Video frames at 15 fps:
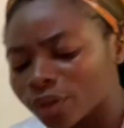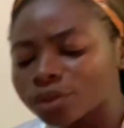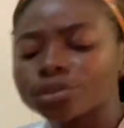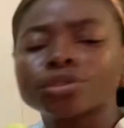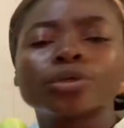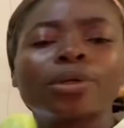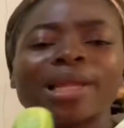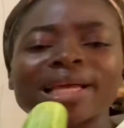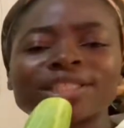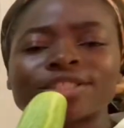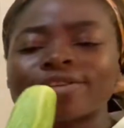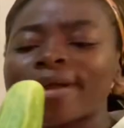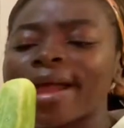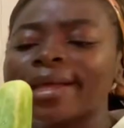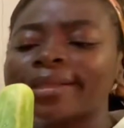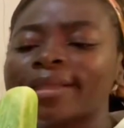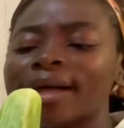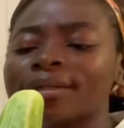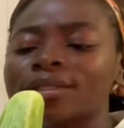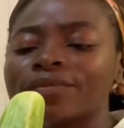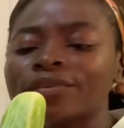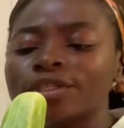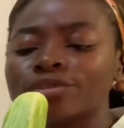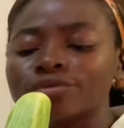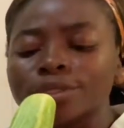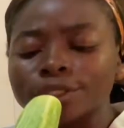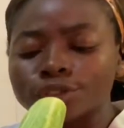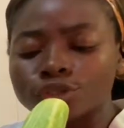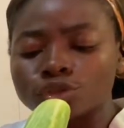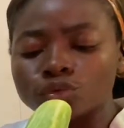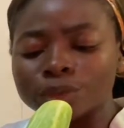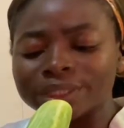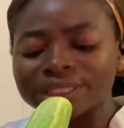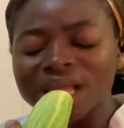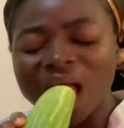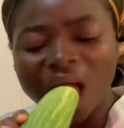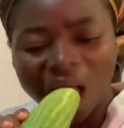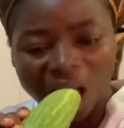So let's try it out if it's really sweet.